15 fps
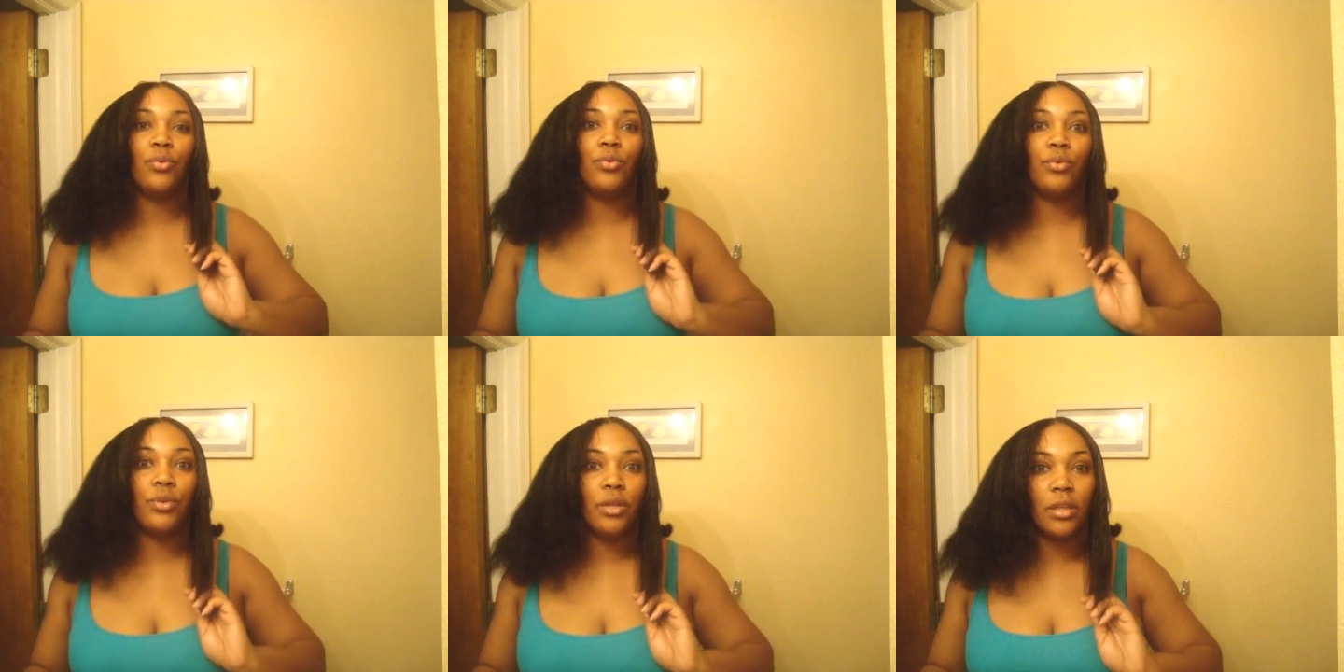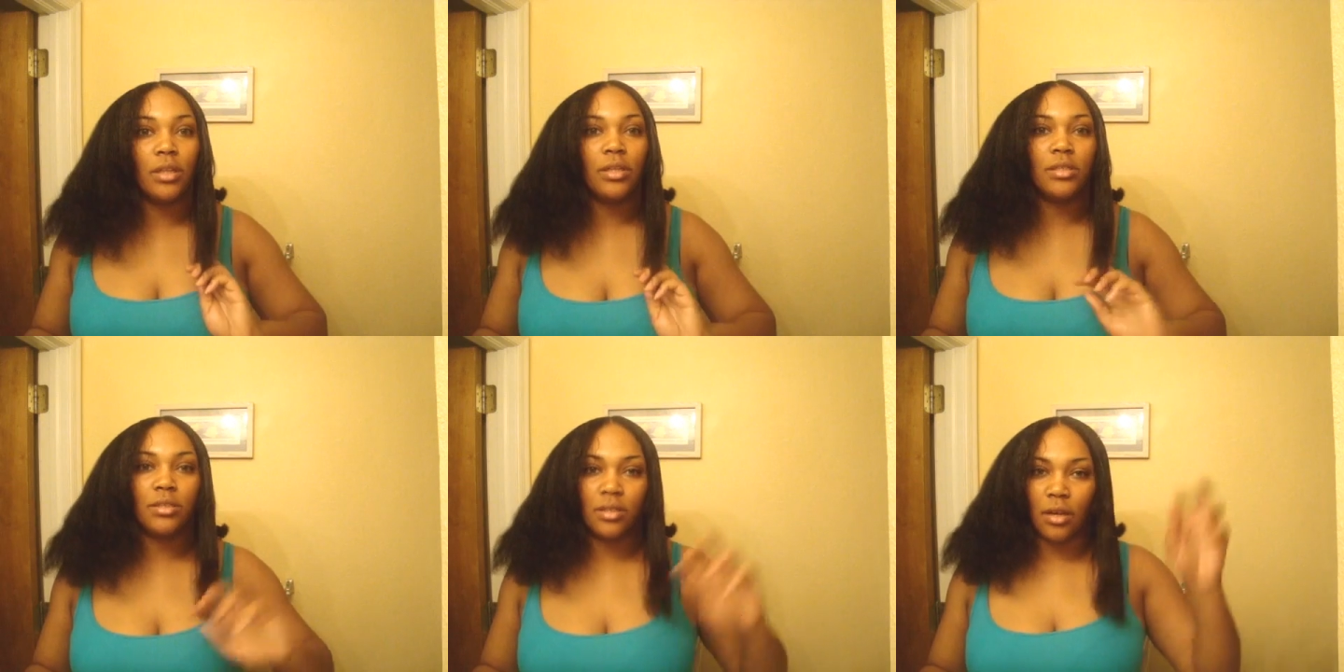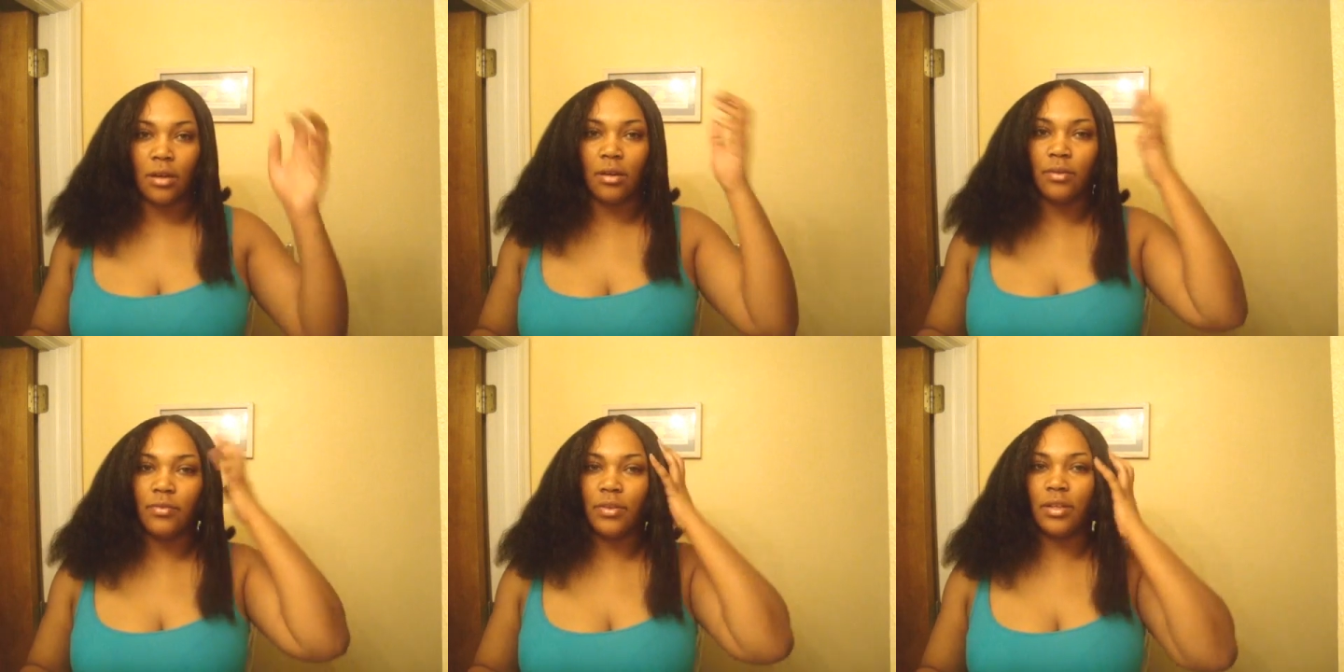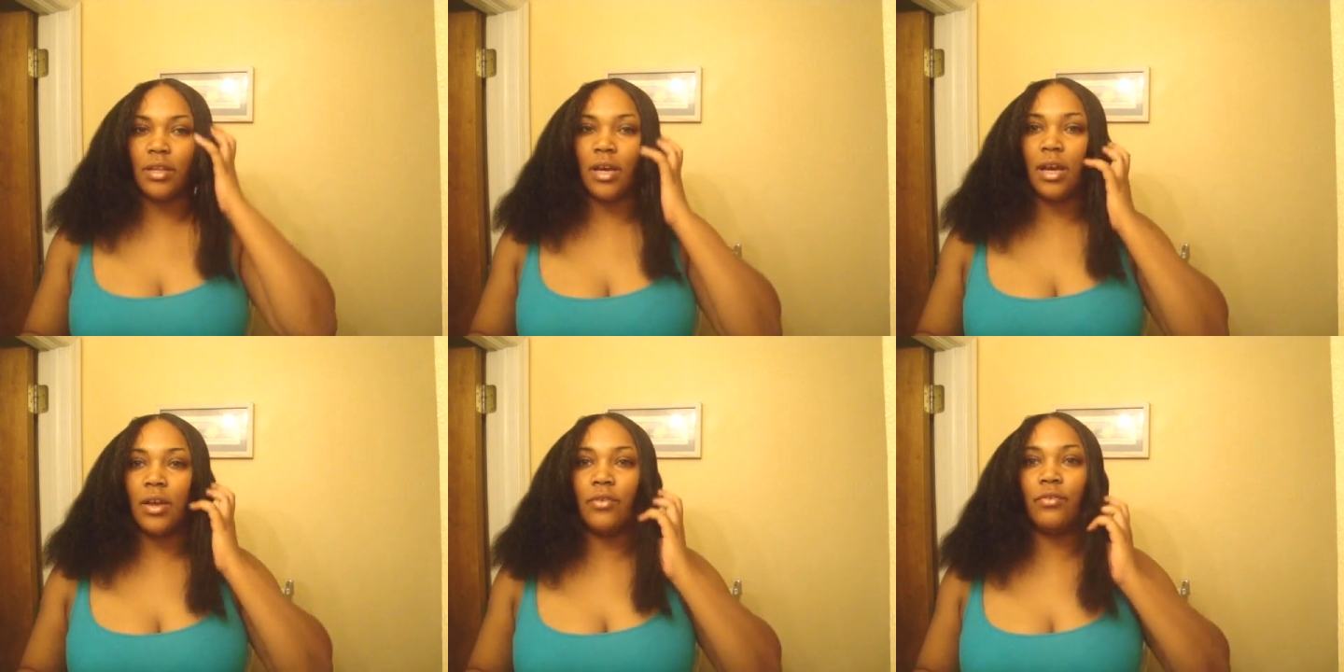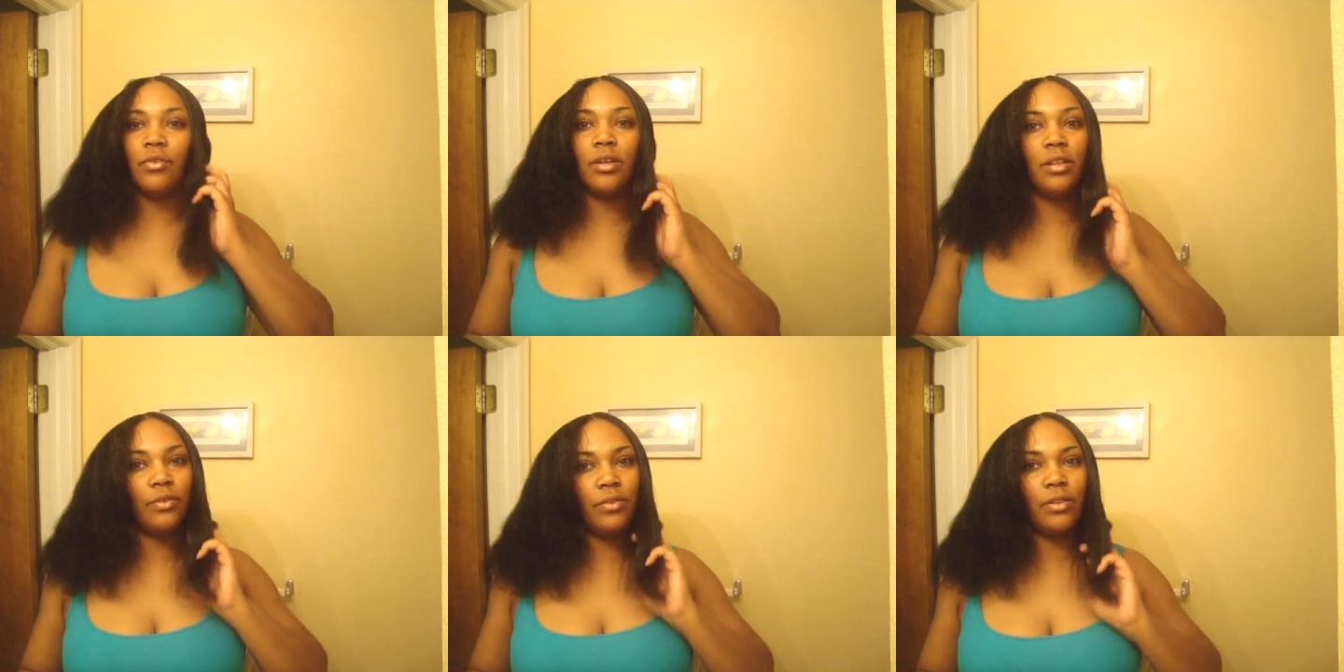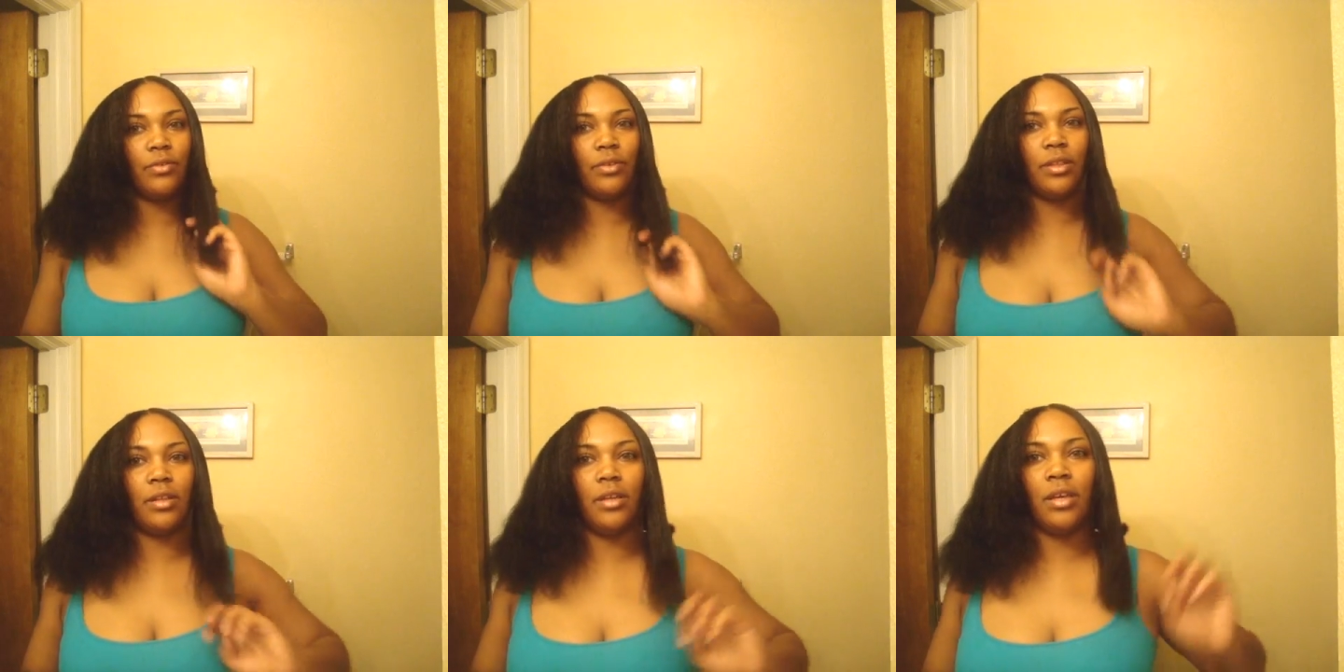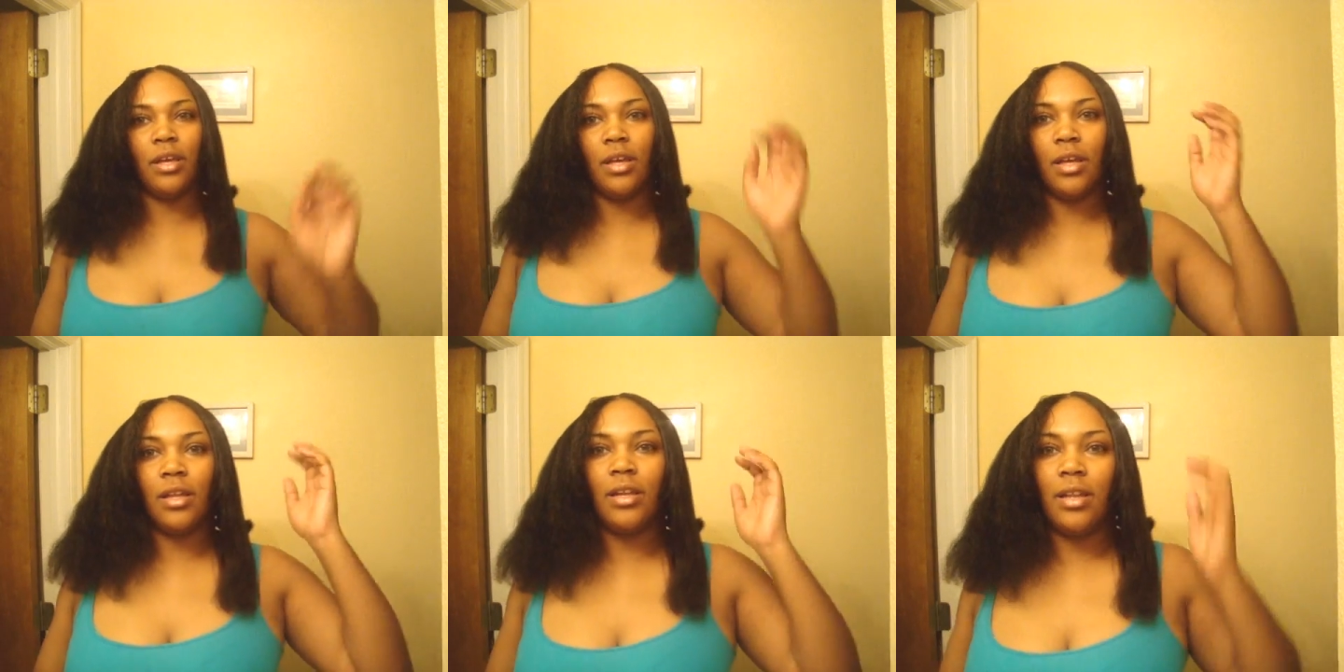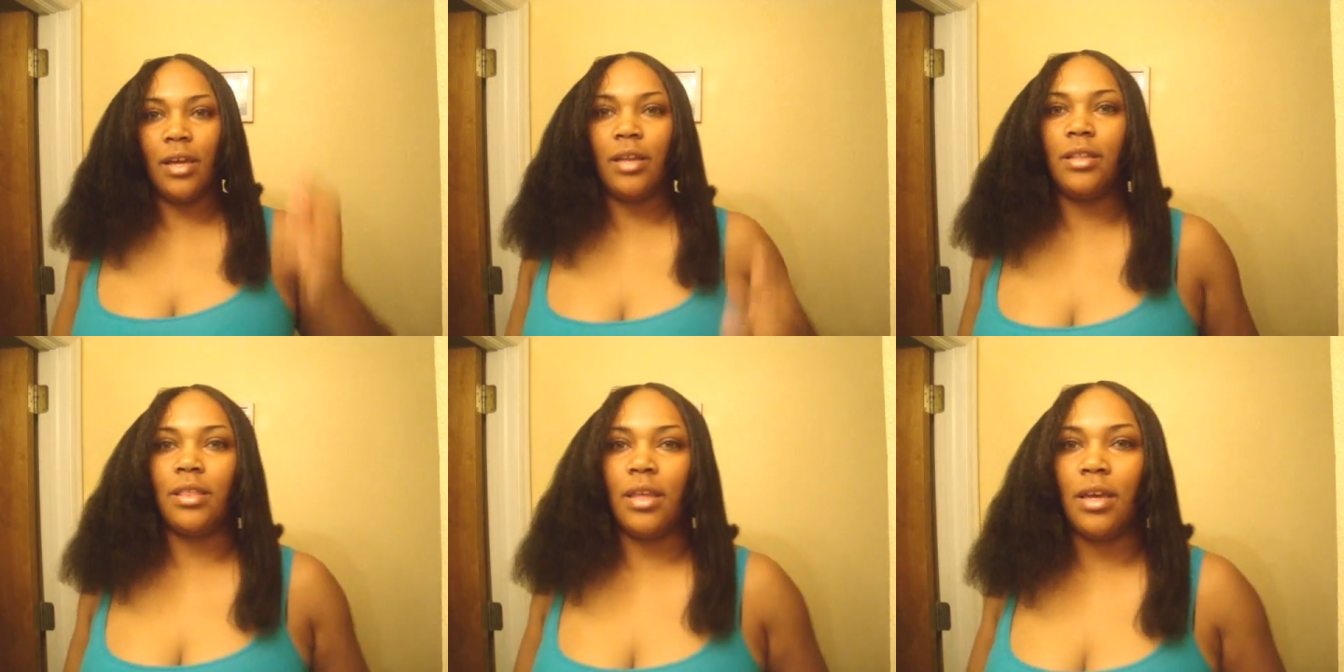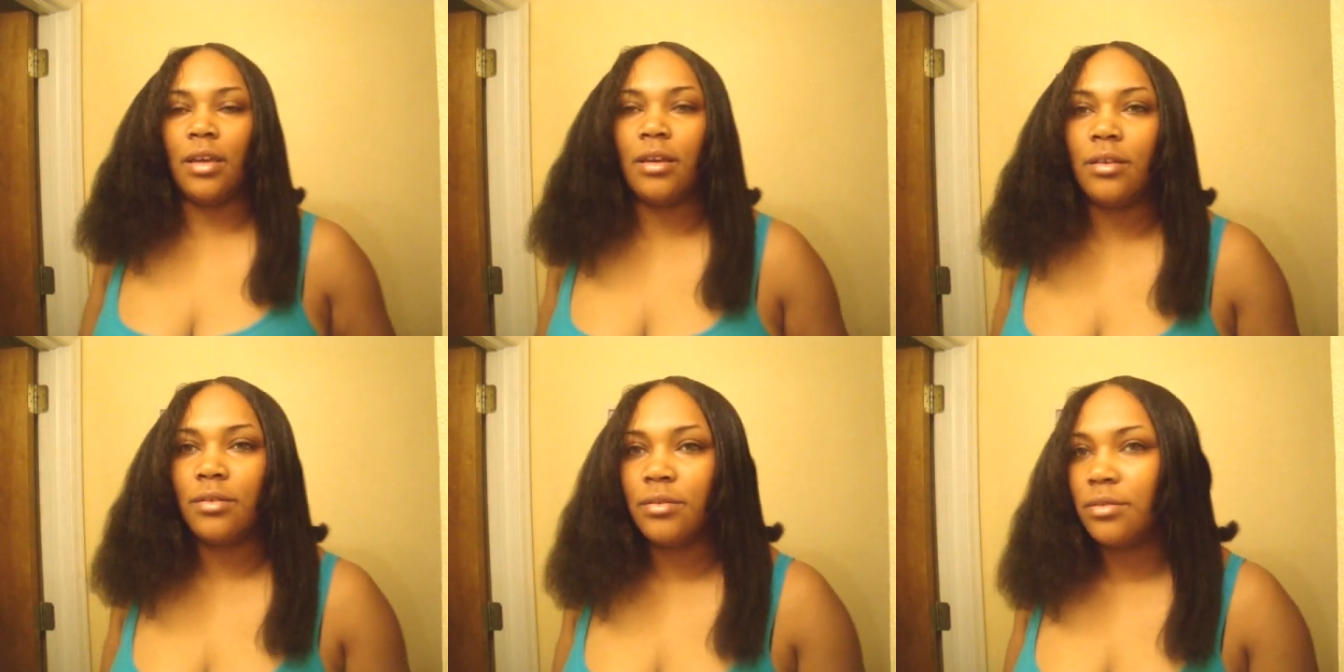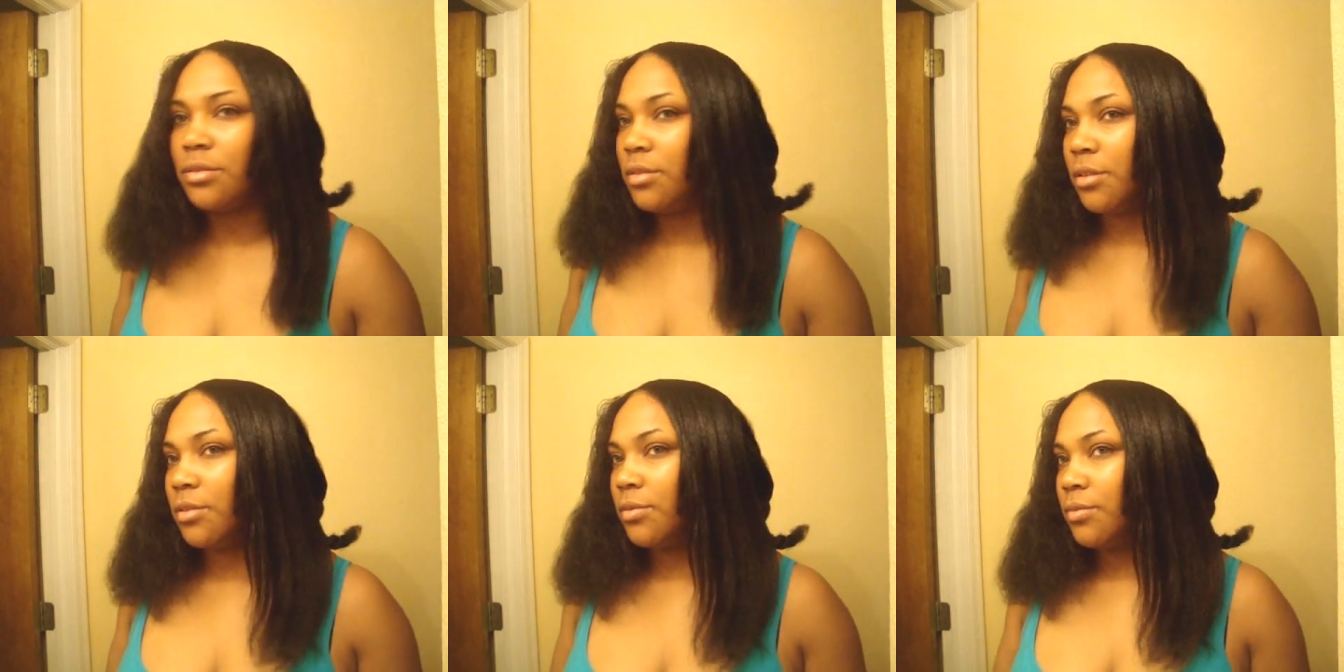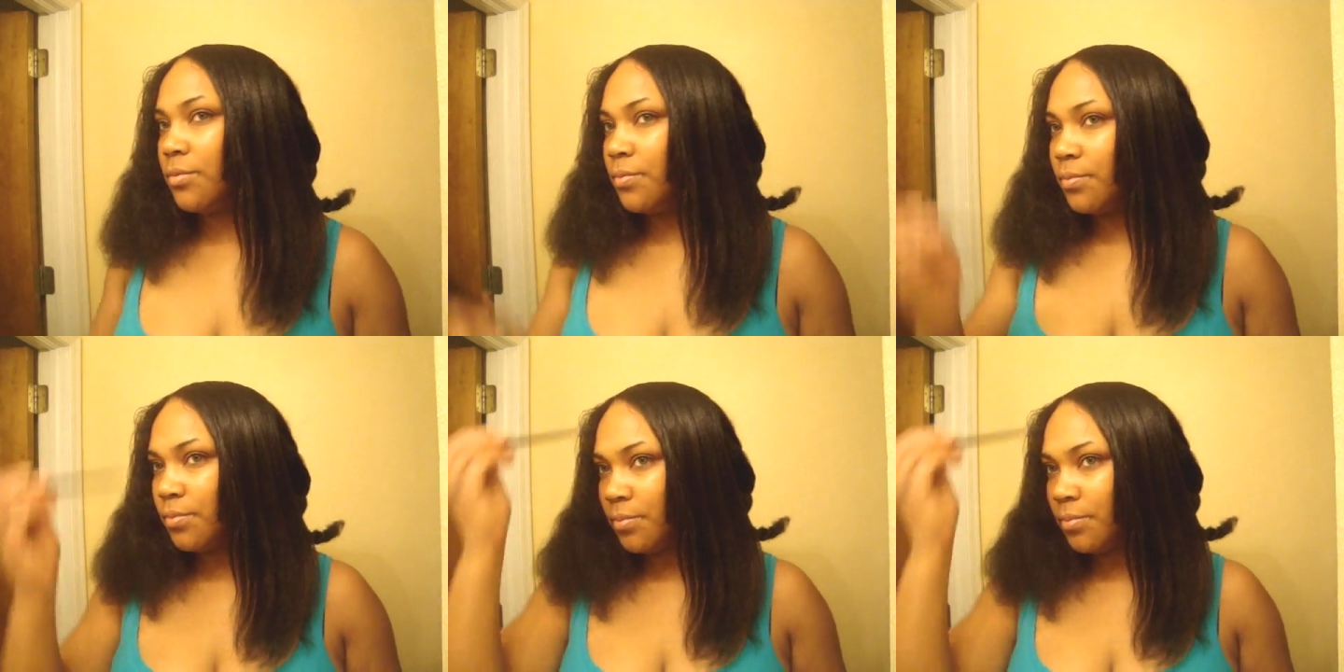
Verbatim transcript: really soft, and I really, really, really like that. So...